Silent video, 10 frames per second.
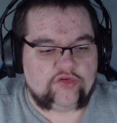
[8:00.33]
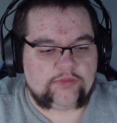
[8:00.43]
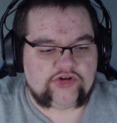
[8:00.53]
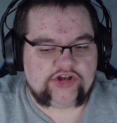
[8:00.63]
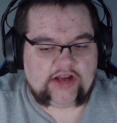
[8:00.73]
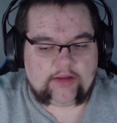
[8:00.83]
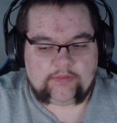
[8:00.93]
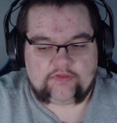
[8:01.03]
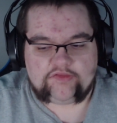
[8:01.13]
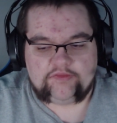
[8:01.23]
stupid shit
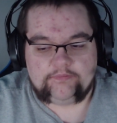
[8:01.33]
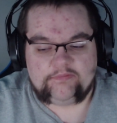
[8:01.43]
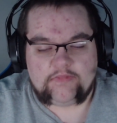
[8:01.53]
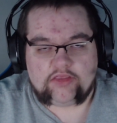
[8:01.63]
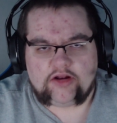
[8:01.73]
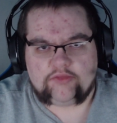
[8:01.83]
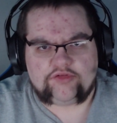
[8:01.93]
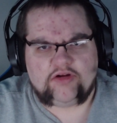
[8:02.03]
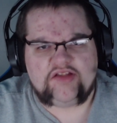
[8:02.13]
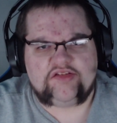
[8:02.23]
happens. They thought I
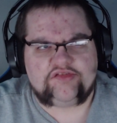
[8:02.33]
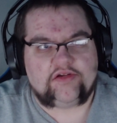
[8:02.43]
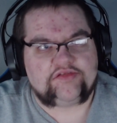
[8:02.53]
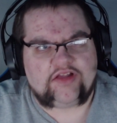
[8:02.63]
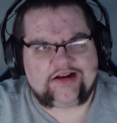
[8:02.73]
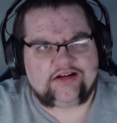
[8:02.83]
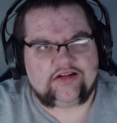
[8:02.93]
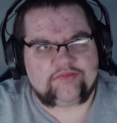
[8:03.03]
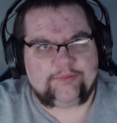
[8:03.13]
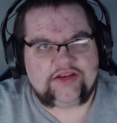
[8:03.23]
was crazy, so I was
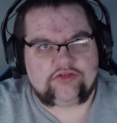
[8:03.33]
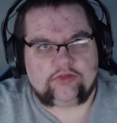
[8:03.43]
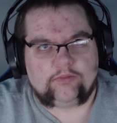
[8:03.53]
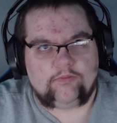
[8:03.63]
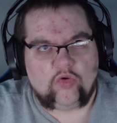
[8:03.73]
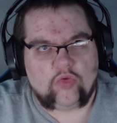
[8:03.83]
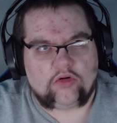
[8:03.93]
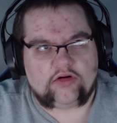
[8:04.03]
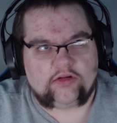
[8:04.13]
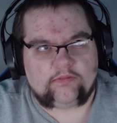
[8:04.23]
locked in this mental
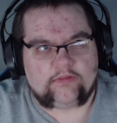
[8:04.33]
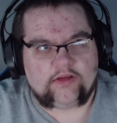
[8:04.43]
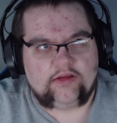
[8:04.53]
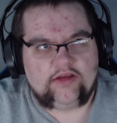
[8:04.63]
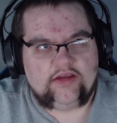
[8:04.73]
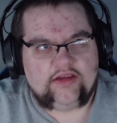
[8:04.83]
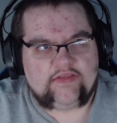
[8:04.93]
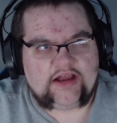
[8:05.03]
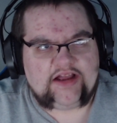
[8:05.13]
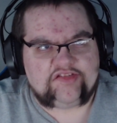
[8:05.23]
ward in
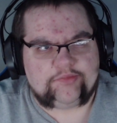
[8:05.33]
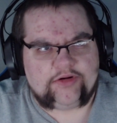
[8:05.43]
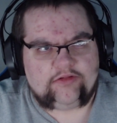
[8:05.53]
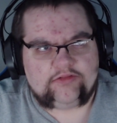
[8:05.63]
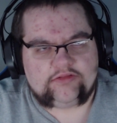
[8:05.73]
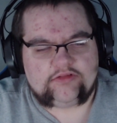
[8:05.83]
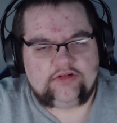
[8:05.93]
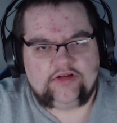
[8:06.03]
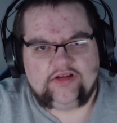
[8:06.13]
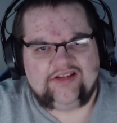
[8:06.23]
the hospital,
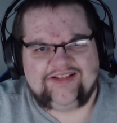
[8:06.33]
and